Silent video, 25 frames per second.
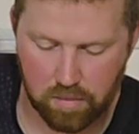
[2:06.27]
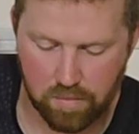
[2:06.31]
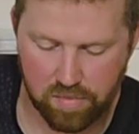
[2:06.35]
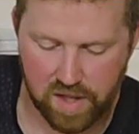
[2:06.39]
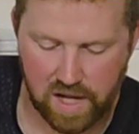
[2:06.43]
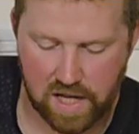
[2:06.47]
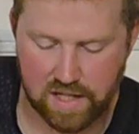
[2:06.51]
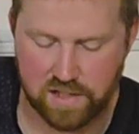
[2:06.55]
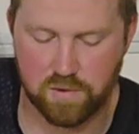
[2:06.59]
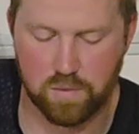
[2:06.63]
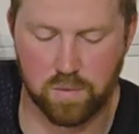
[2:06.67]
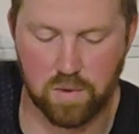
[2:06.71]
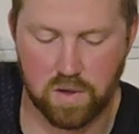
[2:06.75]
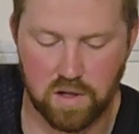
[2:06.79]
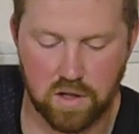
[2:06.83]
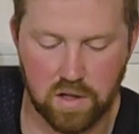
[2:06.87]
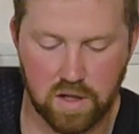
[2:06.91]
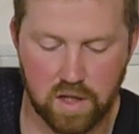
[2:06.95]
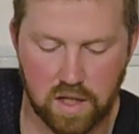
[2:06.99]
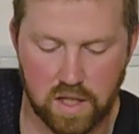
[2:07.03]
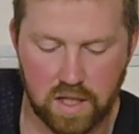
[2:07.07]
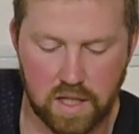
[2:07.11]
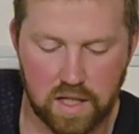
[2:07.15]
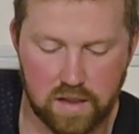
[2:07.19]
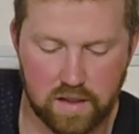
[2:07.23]
That's where you're
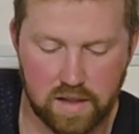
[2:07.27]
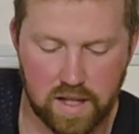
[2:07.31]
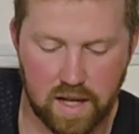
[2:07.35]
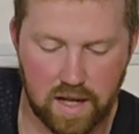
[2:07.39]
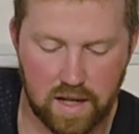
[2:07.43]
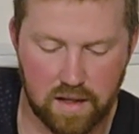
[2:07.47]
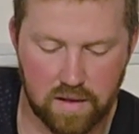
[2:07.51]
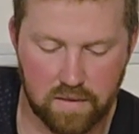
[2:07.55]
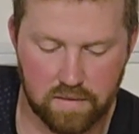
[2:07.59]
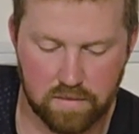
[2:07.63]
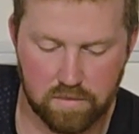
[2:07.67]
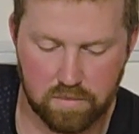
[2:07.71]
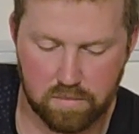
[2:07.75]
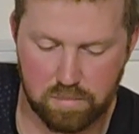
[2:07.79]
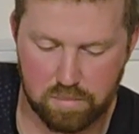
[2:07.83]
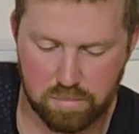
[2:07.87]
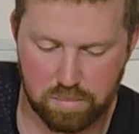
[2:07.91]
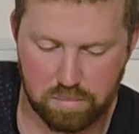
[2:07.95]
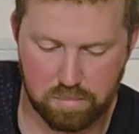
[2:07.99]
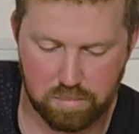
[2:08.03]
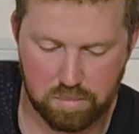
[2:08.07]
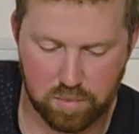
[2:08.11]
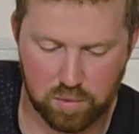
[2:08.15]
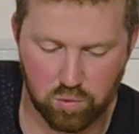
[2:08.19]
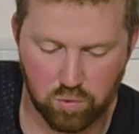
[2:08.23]
going to get that
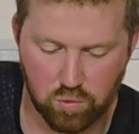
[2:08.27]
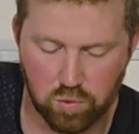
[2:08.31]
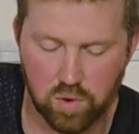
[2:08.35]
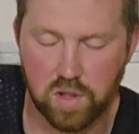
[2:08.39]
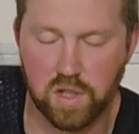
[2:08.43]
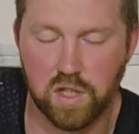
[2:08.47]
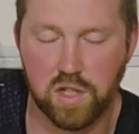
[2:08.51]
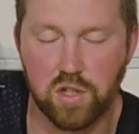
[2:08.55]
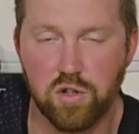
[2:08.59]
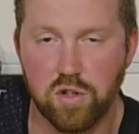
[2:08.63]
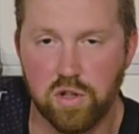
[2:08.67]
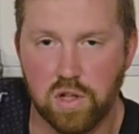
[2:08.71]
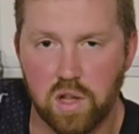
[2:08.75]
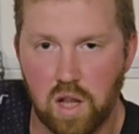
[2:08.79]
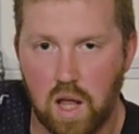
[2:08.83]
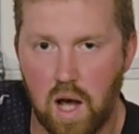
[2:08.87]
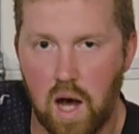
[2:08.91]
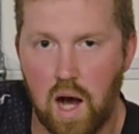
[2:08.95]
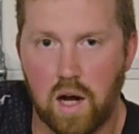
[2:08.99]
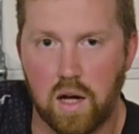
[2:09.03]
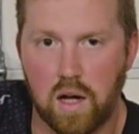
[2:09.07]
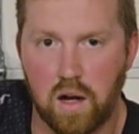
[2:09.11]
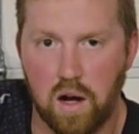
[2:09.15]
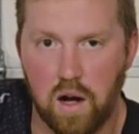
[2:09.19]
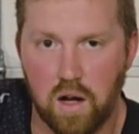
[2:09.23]
really good
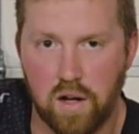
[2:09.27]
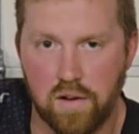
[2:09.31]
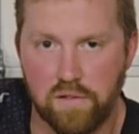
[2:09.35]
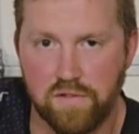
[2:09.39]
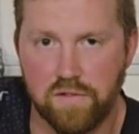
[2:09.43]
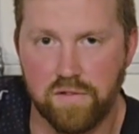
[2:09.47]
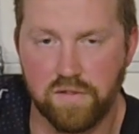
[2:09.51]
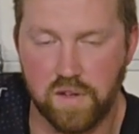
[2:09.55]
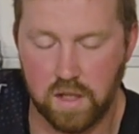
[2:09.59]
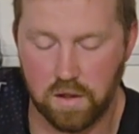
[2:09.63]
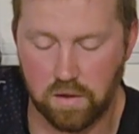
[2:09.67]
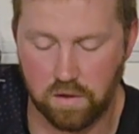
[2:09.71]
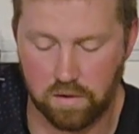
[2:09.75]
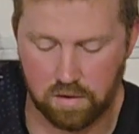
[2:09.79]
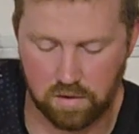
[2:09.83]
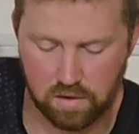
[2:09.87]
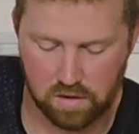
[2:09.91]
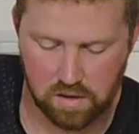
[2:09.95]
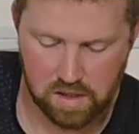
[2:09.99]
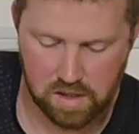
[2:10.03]
lock-on feel.